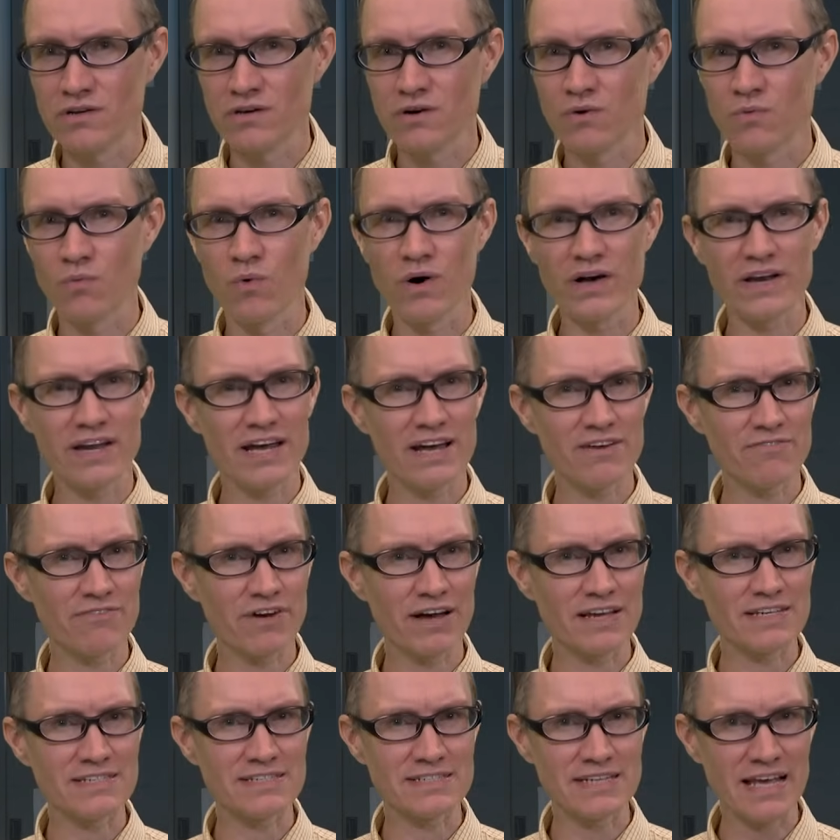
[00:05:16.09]
What have
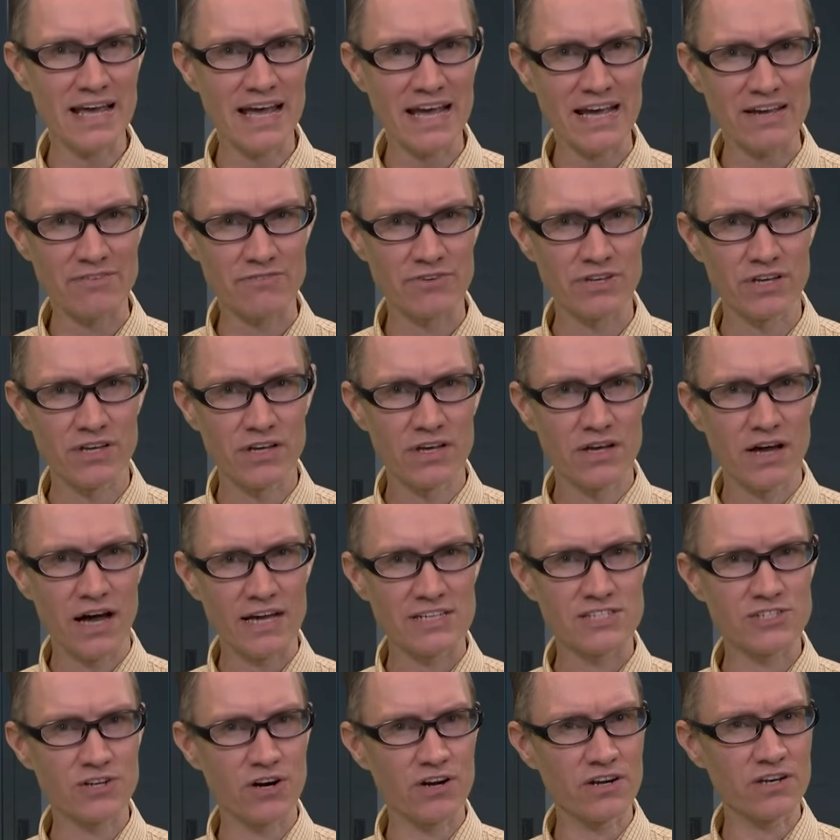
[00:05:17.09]
I saved? I
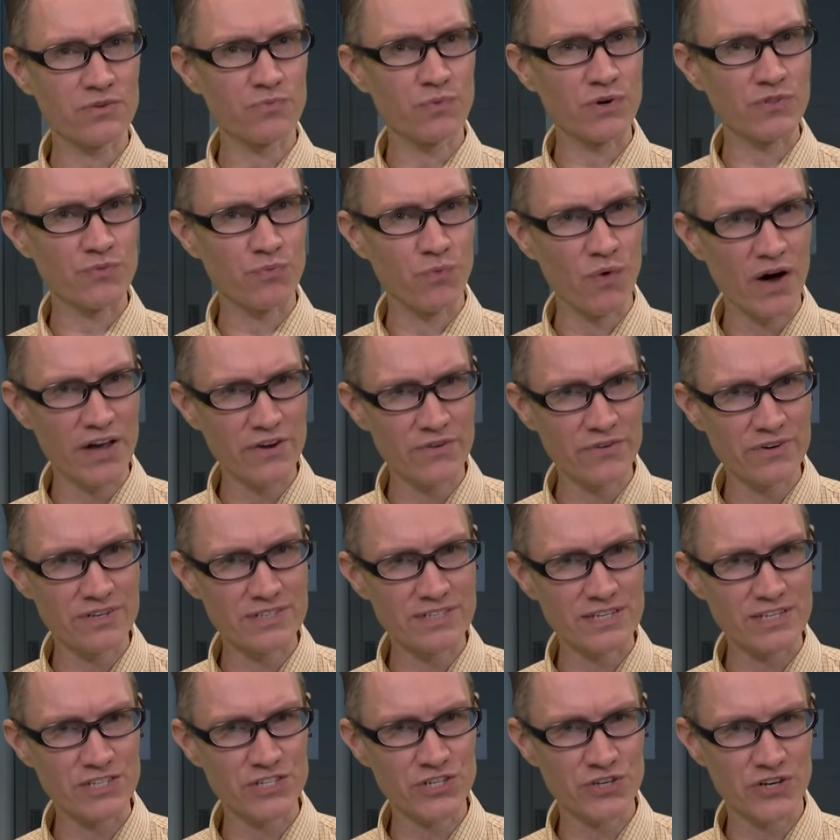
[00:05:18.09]
started with one
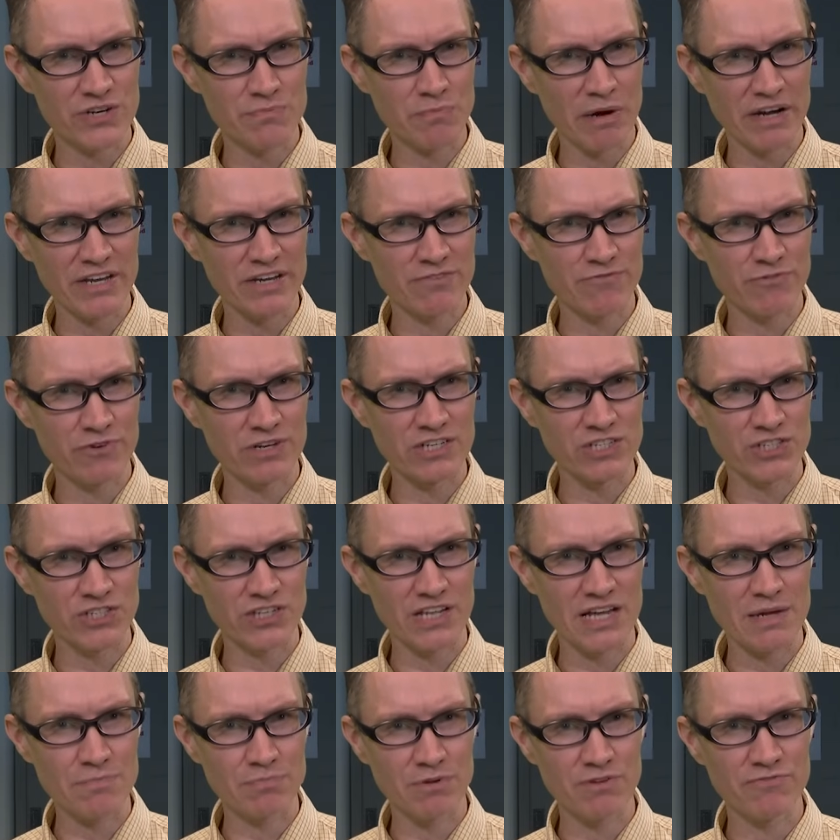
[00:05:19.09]
resistor in my differential
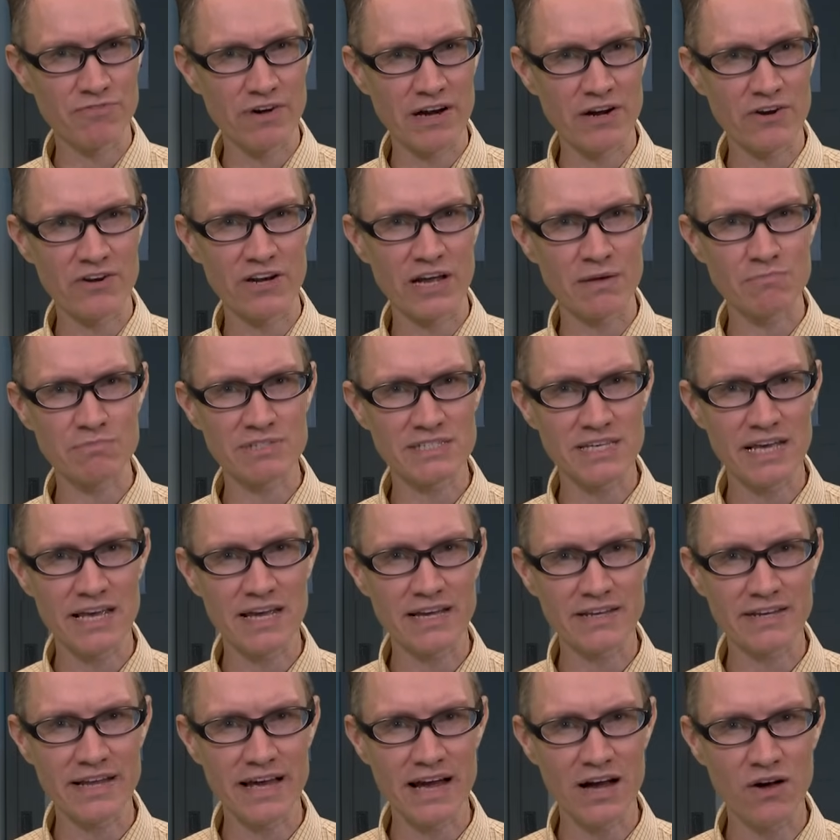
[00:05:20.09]
amplifier, and I'm
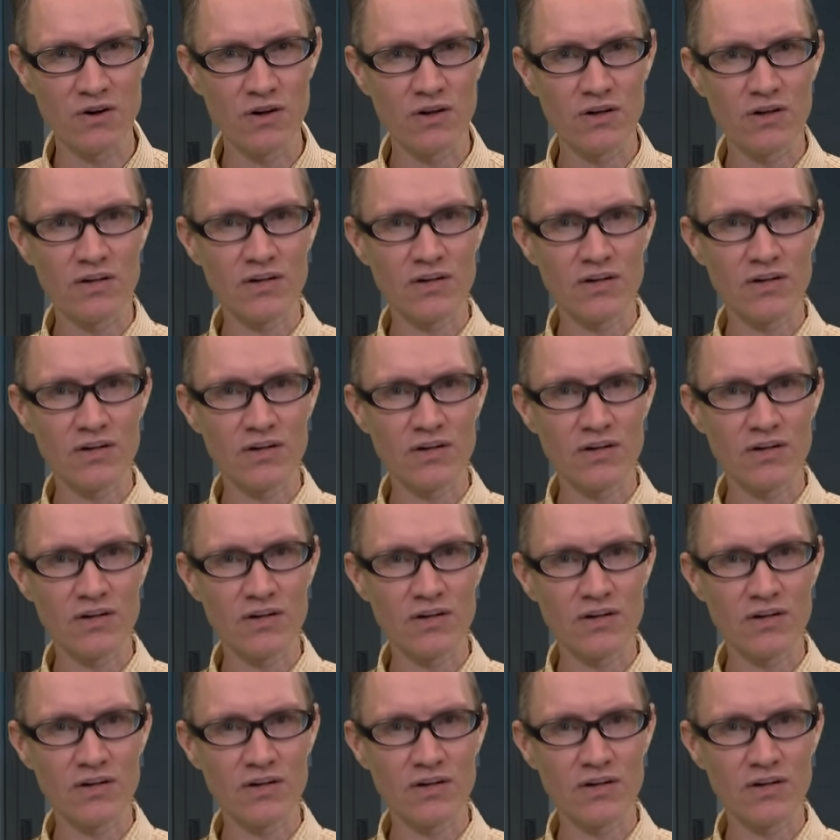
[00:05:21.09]
saying now,